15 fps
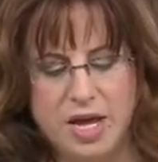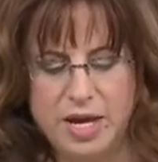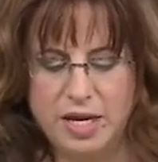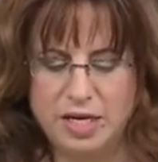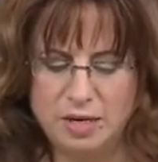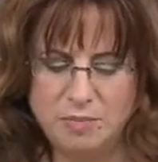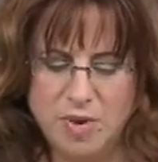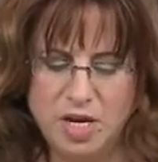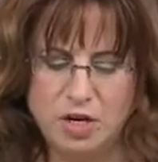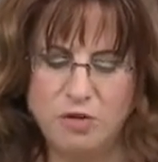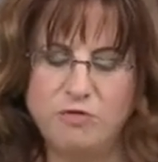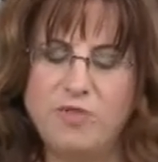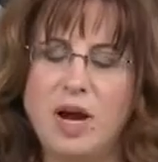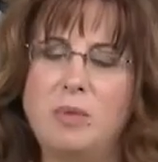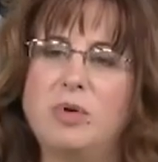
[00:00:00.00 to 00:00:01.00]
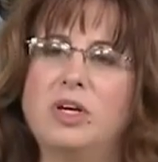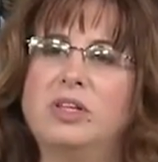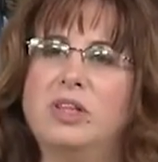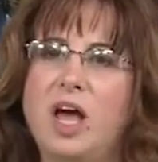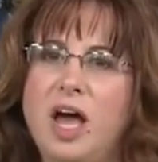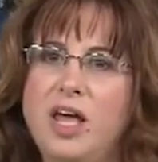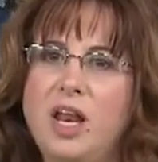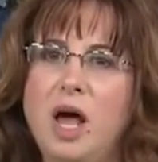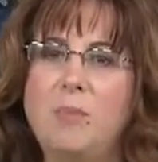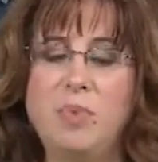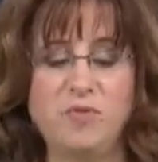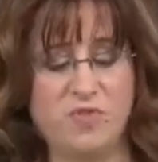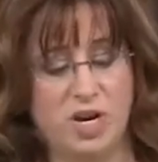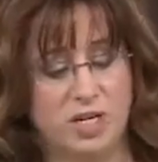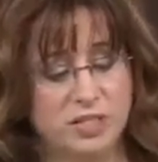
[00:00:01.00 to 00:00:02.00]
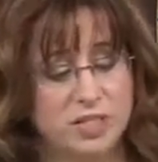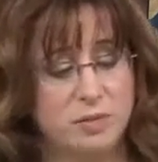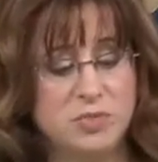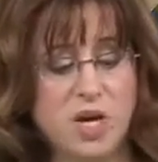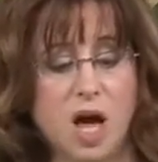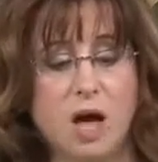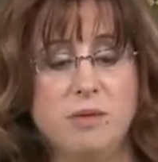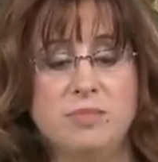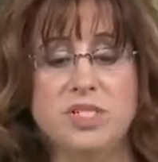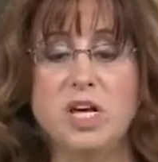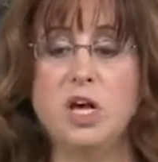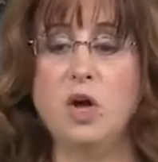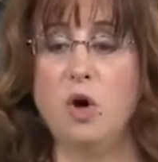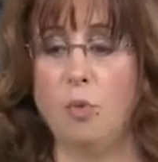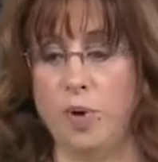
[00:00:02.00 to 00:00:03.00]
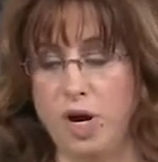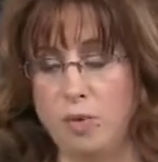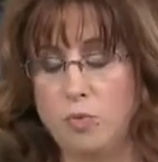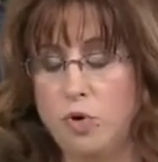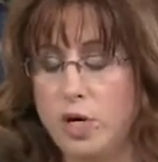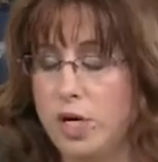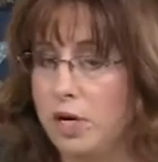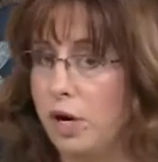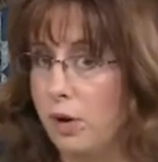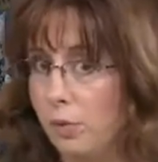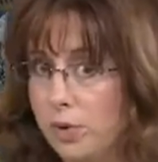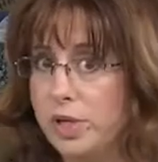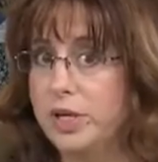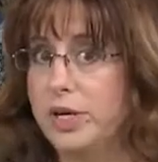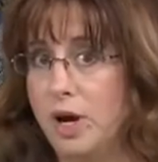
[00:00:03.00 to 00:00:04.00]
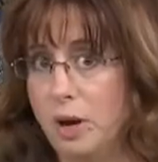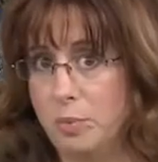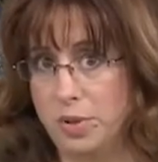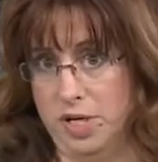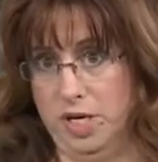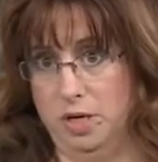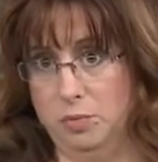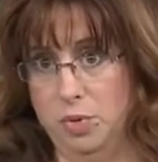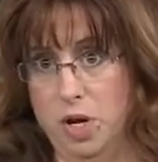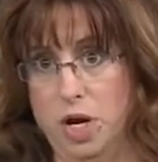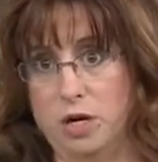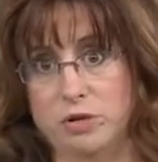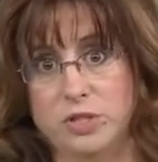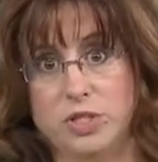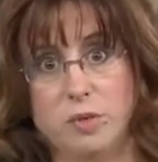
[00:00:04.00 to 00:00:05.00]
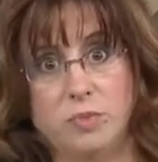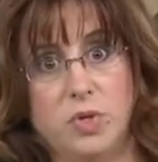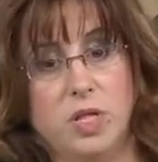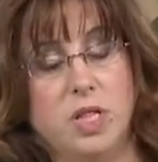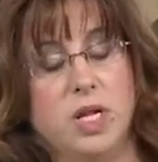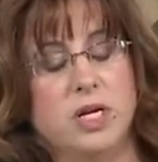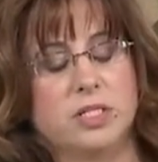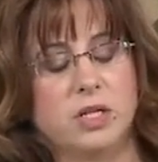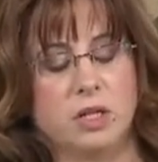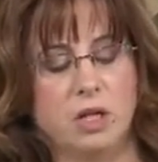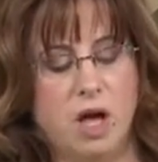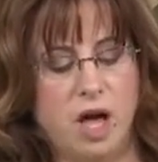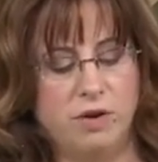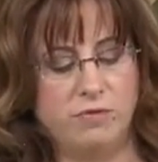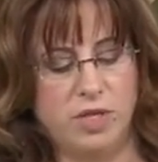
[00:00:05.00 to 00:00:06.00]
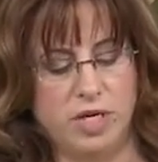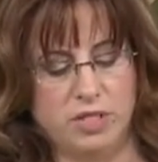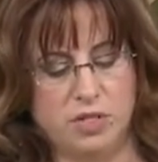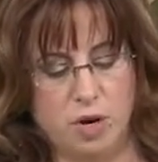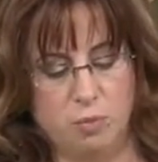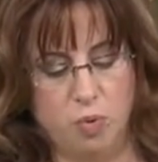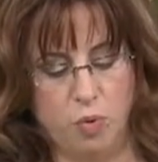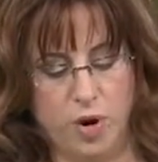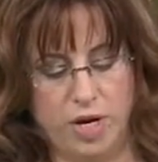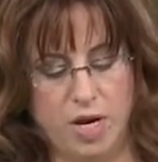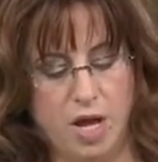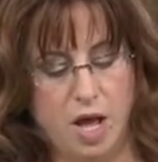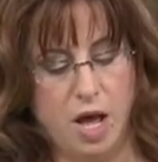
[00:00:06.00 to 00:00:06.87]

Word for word: It can make your fabric line up. In fact, sometimes when I'm working on a really complicated block or something that has a lot of things on point,